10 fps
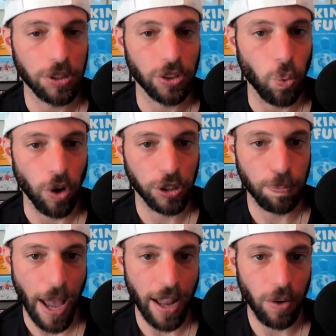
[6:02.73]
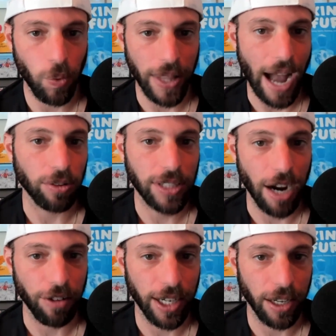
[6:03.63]
is a worse bet without
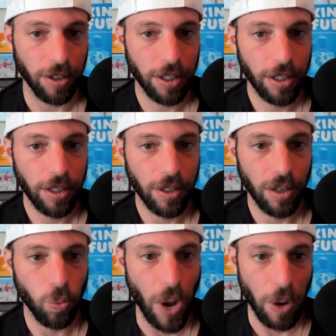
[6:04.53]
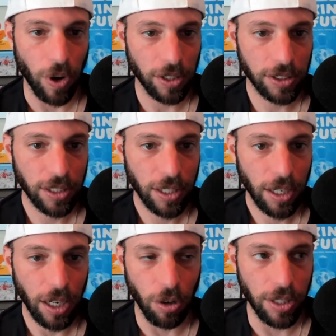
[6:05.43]
Tyreek Hill. Way worse.
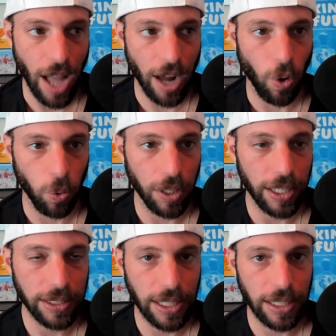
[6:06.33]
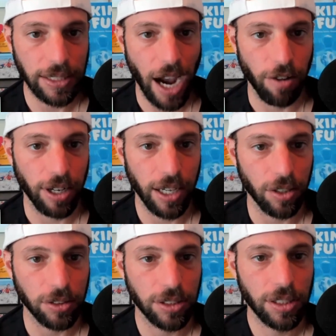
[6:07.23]
You know, not only is it Tyreek
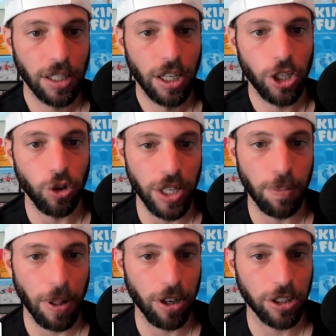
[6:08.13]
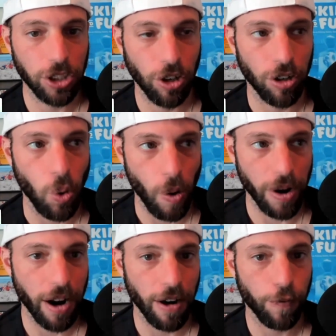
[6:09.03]
Hill's unique ability to turn
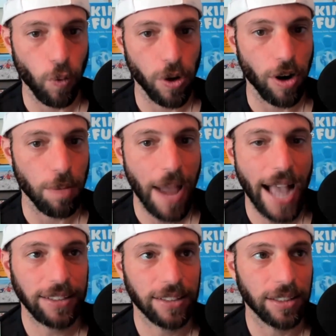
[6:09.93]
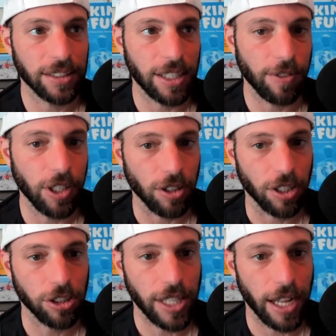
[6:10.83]
ordinary four yard passes into 70 yard
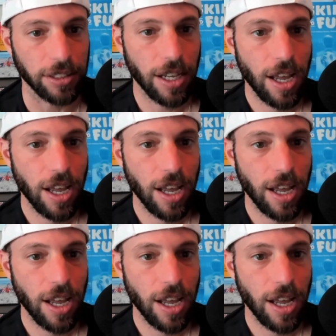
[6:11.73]
touchdowns,